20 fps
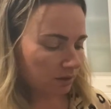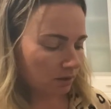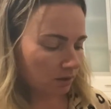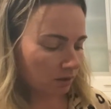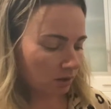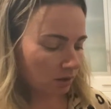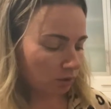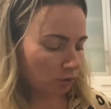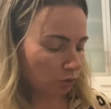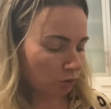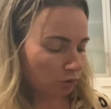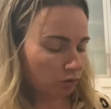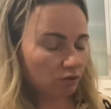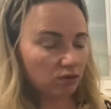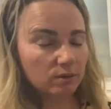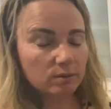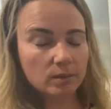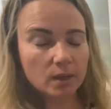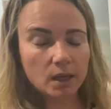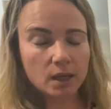the
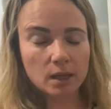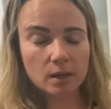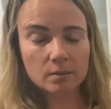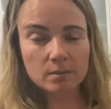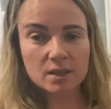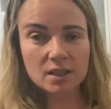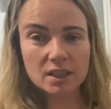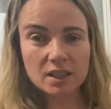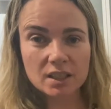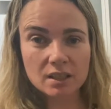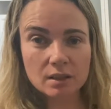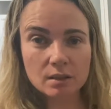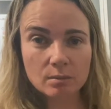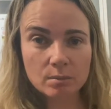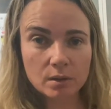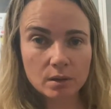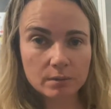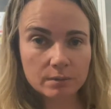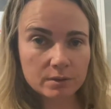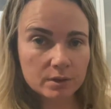noodles sit in the
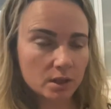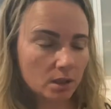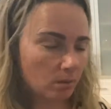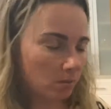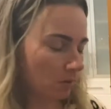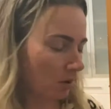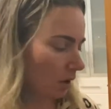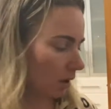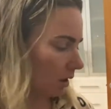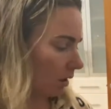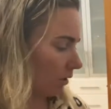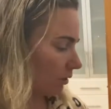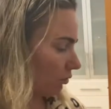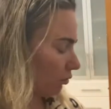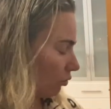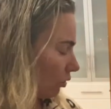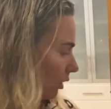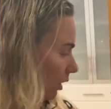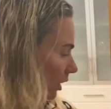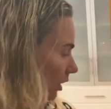pot for 10 minutes,
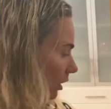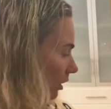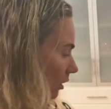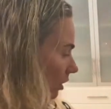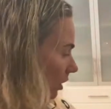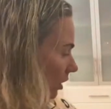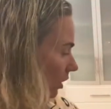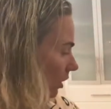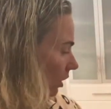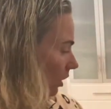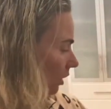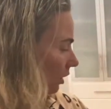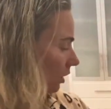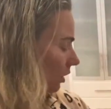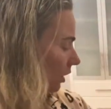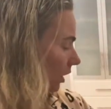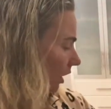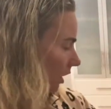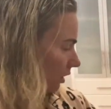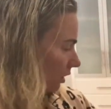drain it, and
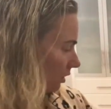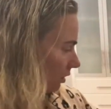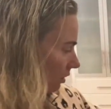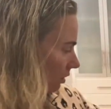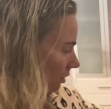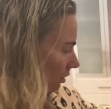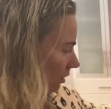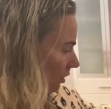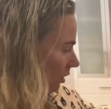then add it